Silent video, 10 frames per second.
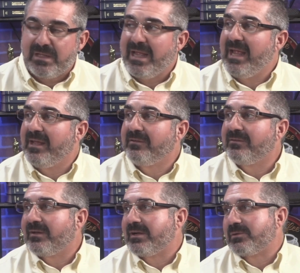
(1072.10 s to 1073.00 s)

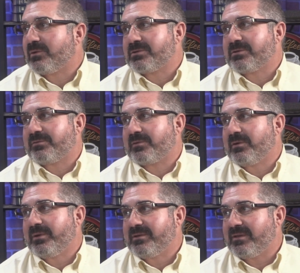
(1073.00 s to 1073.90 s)
And I would also
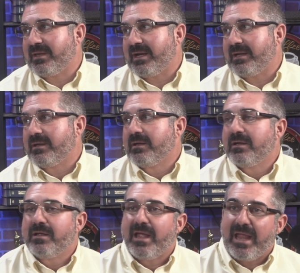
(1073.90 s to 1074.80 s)
throw into that,
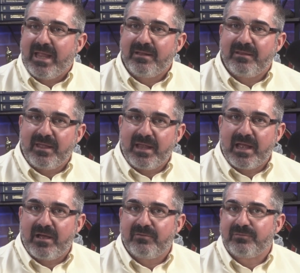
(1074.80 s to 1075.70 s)
and they
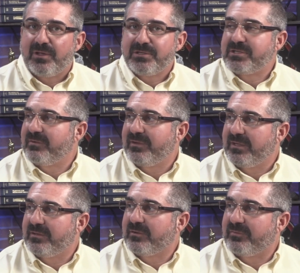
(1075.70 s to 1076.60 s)
have
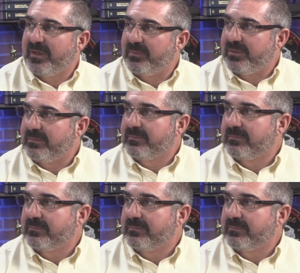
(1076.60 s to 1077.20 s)
longevity in their family.